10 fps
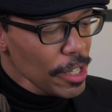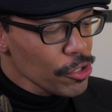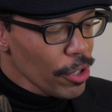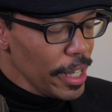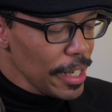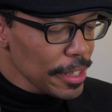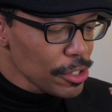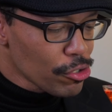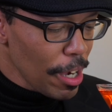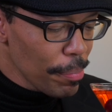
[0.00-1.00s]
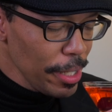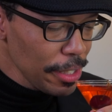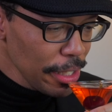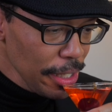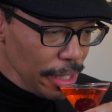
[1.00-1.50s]
Try not to drop
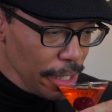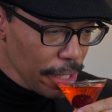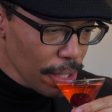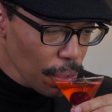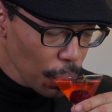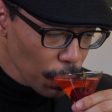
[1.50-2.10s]
anything here.